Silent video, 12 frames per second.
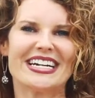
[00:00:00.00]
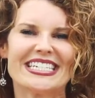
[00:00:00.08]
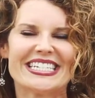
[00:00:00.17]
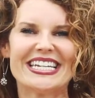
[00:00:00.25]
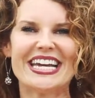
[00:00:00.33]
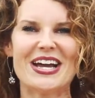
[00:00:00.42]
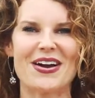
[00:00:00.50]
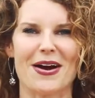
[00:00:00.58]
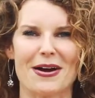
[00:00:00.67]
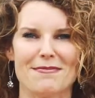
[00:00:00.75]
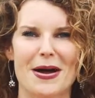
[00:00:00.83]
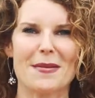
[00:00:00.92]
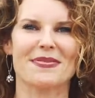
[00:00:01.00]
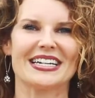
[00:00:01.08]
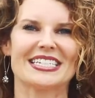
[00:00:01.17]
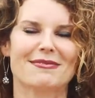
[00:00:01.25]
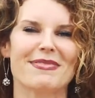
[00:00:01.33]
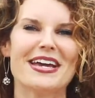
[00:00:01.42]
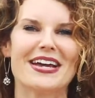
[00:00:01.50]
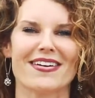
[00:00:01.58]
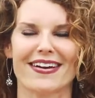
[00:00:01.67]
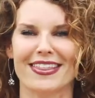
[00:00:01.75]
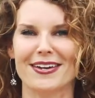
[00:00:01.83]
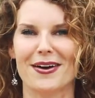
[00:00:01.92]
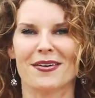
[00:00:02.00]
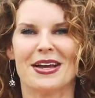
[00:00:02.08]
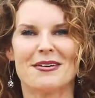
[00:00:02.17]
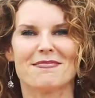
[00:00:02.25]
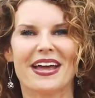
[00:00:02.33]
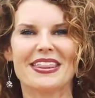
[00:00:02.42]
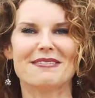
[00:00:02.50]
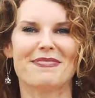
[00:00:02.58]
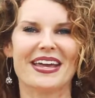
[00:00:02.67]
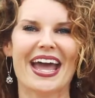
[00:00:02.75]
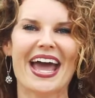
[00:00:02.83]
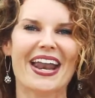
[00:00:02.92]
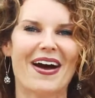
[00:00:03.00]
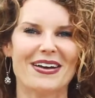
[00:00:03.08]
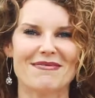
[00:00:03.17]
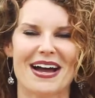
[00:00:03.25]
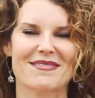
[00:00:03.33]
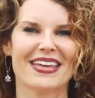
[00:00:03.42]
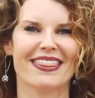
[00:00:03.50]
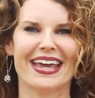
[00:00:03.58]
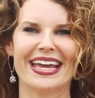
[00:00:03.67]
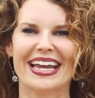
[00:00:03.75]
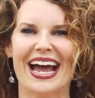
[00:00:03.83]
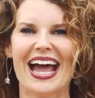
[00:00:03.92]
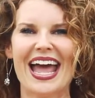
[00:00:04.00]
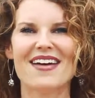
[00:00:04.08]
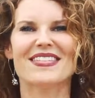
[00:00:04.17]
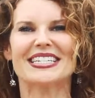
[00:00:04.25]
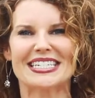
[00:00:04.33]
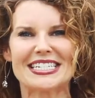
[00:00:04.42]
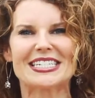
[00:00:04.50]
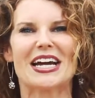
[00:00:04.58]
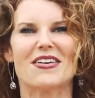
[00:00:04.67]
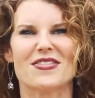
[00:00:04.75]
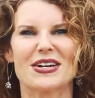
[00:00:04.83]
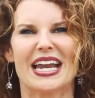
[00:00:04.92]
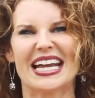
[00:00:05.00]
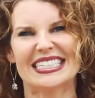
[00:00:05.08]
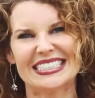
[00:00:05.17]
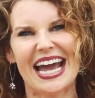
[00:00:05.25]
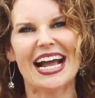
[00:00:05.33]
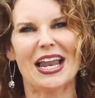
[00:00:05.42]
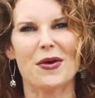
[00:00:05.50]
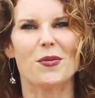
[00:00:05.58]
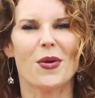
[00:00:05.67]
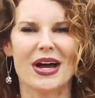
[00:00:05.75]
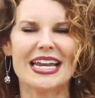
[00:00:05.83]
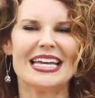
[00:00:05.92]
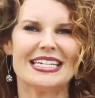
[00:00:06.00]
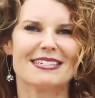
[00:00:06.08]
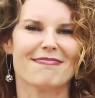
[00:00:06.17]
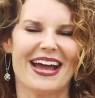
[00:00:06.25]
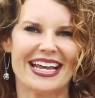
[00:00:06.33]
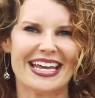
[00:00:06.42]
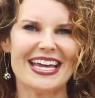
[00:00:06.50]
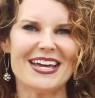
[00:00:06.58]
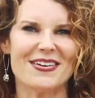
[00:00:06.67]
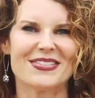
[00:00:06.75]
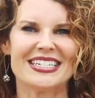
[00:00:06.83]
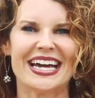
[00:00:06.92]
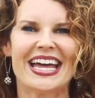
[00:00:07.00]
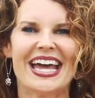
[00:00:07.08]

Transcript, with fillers: a singer, a public speaker, if you don't play the piano, you might be thinking, I haven't discovered exactly what is my gift.